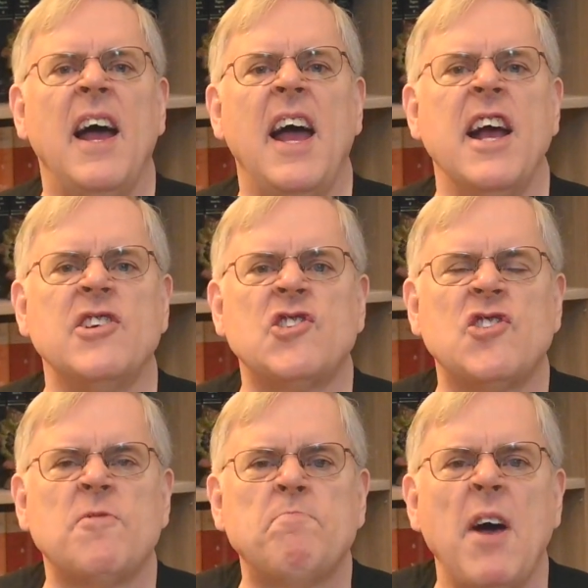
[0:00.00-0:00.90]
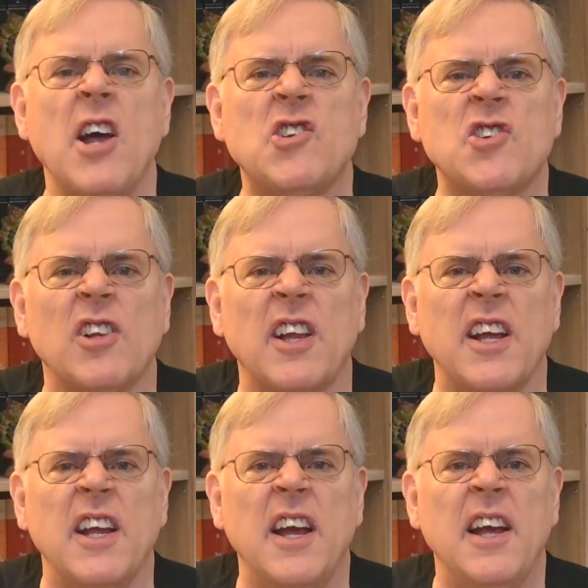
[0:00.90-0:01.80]

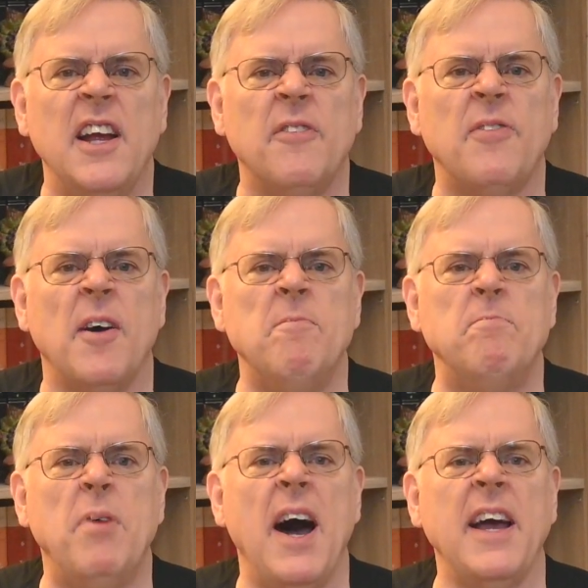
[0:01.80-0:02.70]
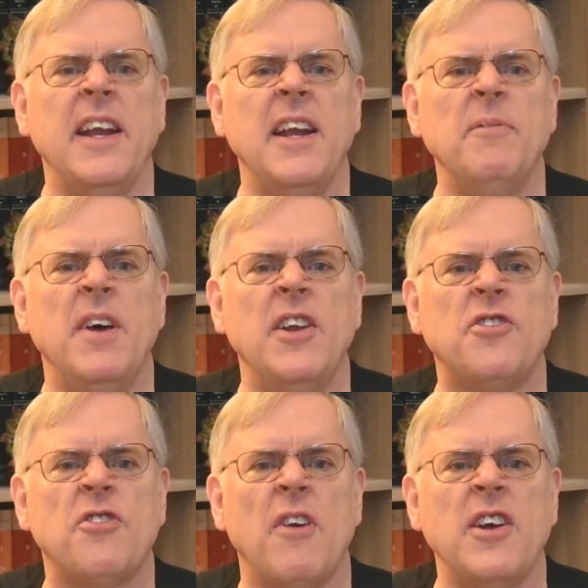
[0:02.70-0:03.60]
especially if the Biden
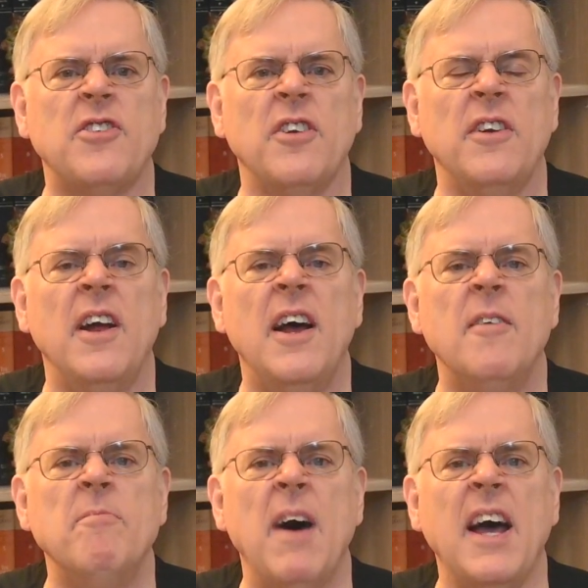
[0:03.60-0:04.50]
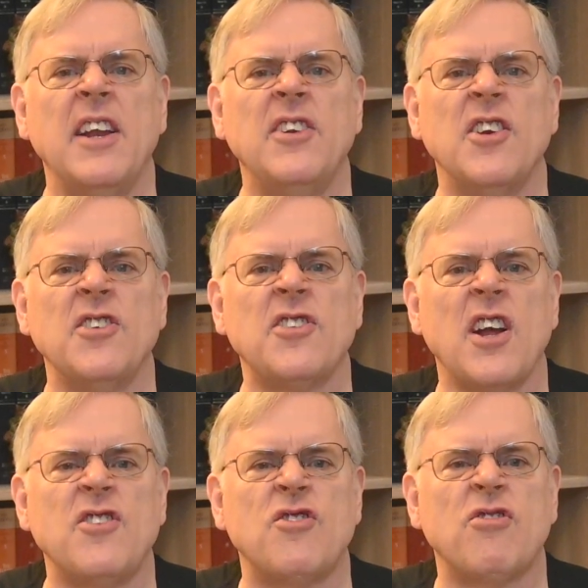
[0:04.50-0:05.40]
administration manages
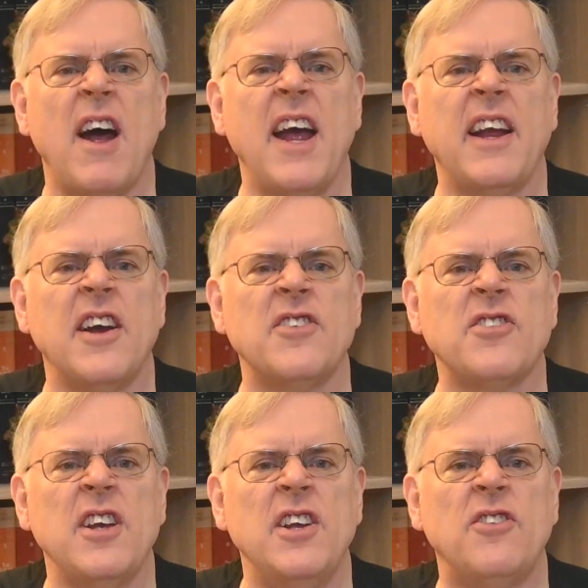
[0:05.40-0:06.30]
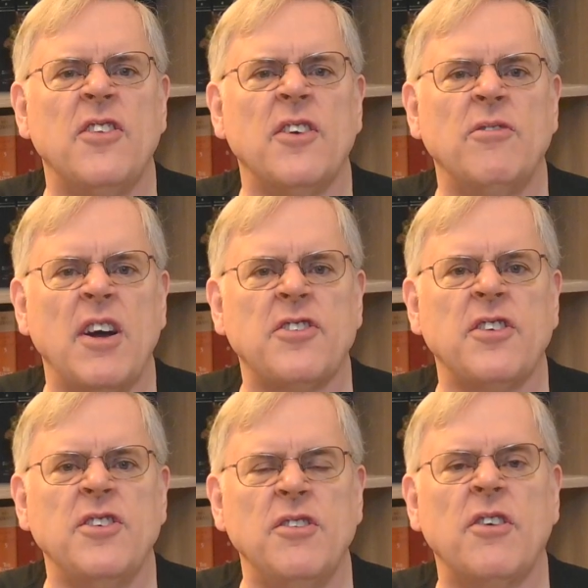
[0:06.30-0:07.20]
to drag us into the
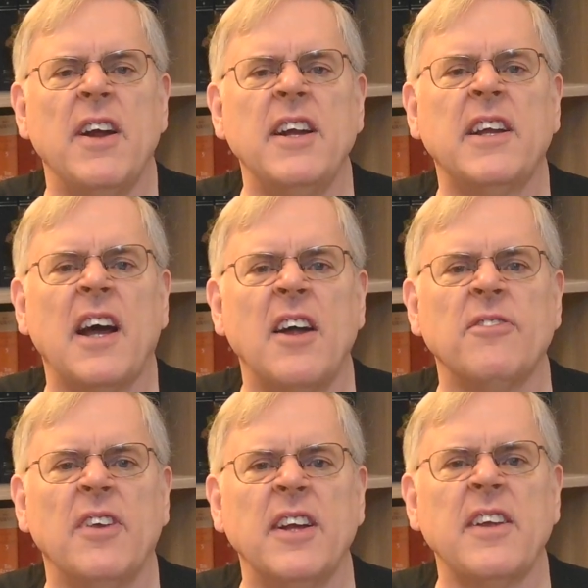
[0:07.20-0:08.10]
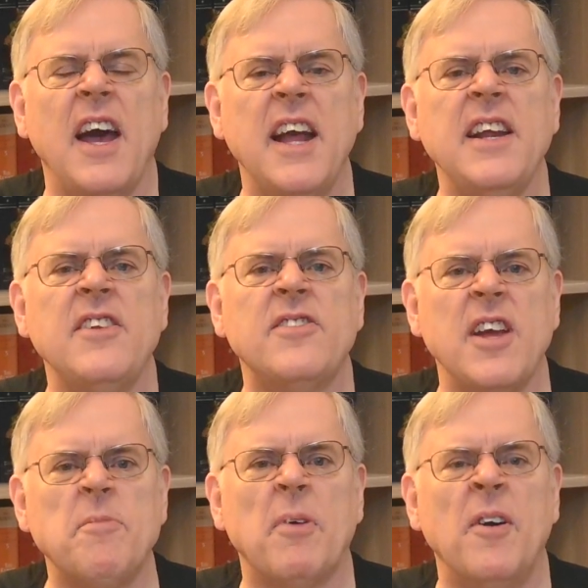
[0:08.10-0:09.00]
Russia-Ukraine conflict any
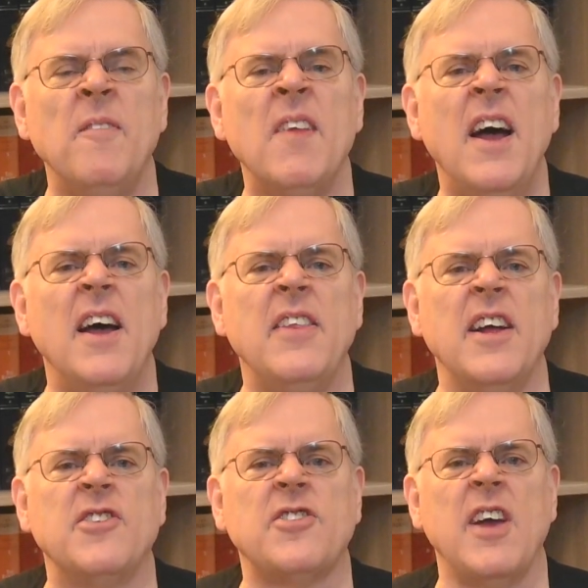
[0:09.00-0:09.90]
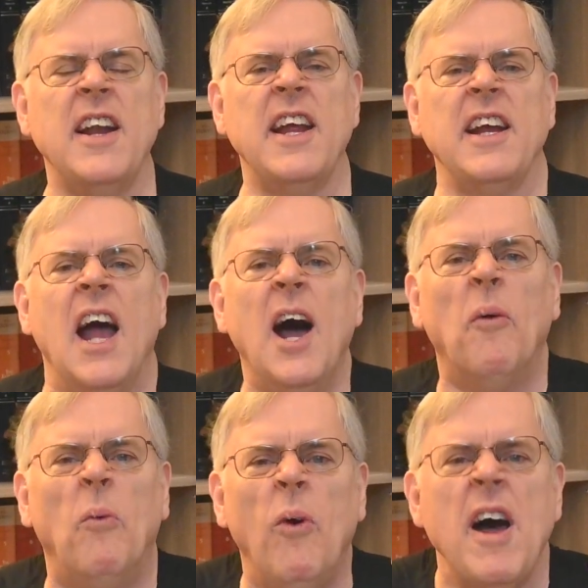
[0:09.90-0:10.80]
deeper than sending
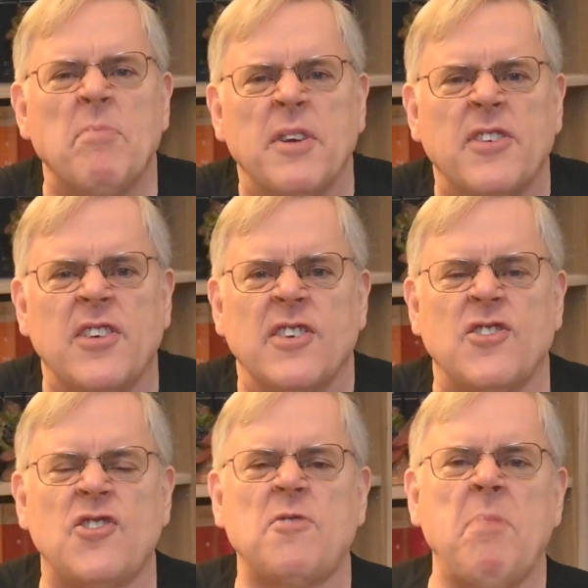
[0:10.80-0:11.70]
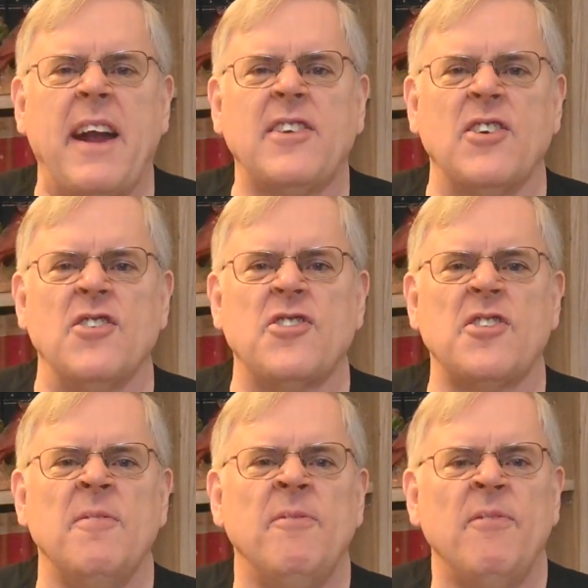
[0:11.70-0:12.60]
weapons inspectors.